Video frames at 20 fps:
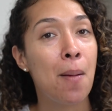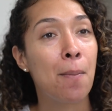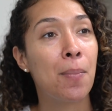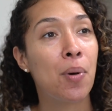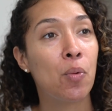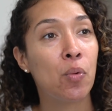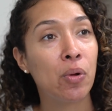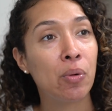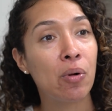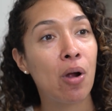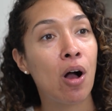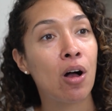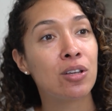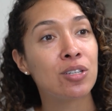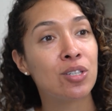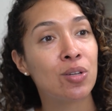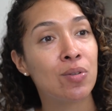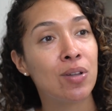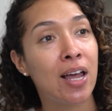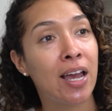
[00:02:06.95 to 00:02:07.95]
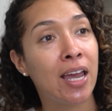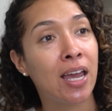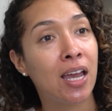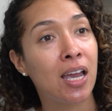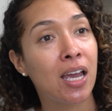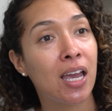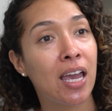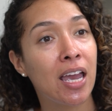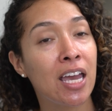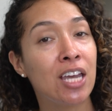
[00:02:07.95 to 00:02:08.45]
but we were also
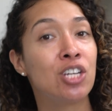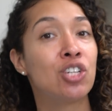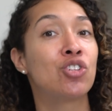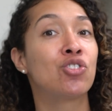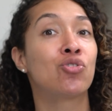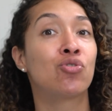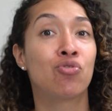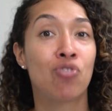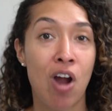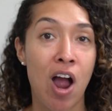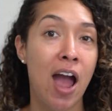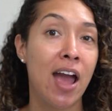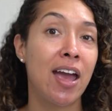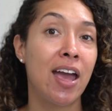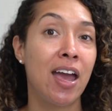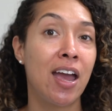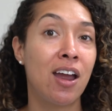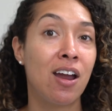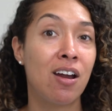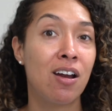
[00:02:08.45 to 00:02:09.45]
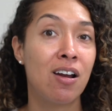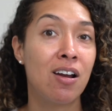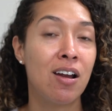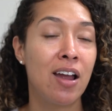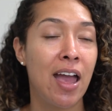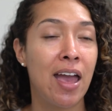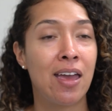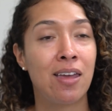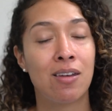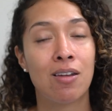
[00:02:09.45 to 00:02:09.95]
like in dry air,
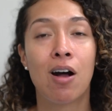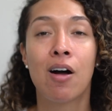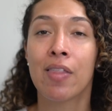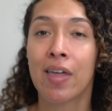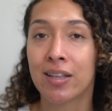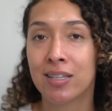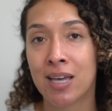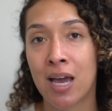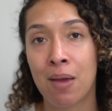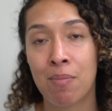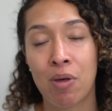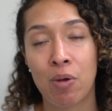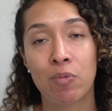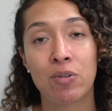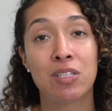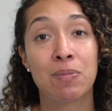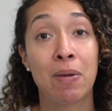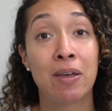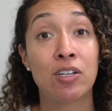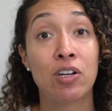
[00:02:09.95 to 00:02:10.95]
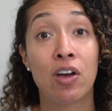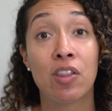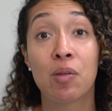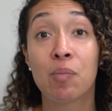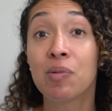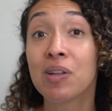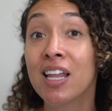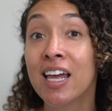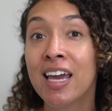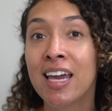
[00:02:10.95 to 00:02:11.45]
and all that time that we spent on the
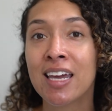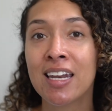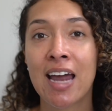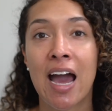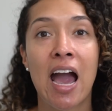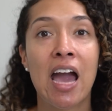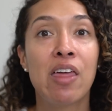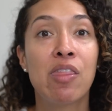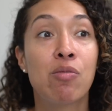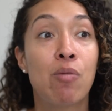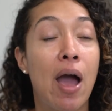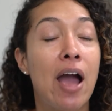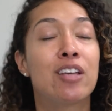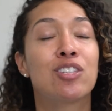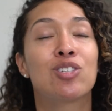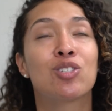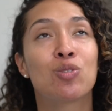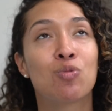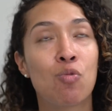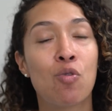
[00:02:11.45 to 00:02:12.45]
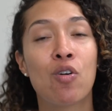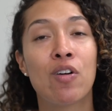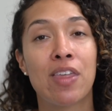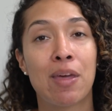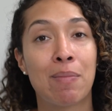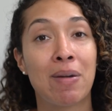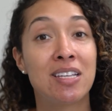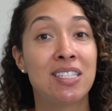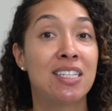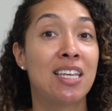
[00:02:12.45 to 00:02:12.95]
plane, I swore
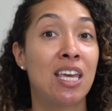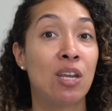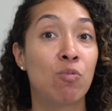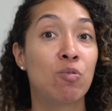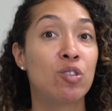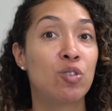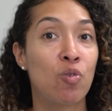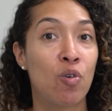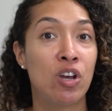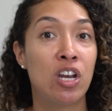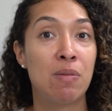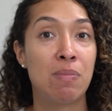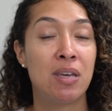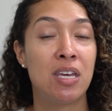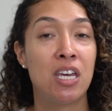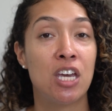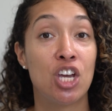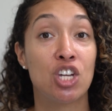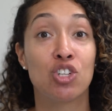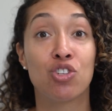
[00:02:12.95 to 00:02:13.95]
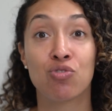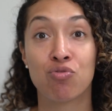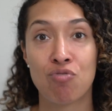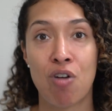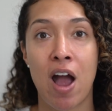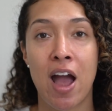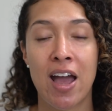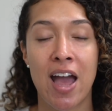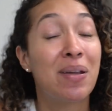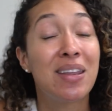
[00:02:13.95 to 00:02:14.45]
that my skin was going to be
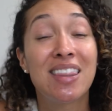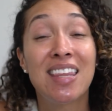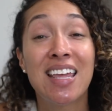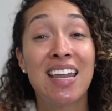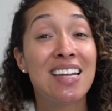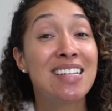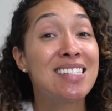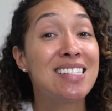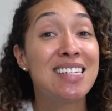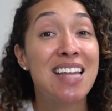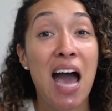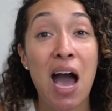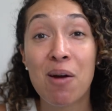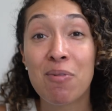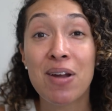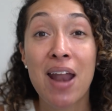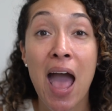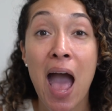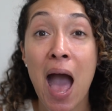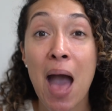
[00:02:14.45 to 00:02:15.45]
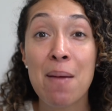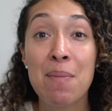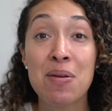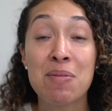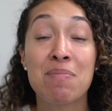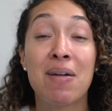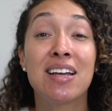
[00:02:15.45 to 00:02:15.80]
dry, but that is not what happened.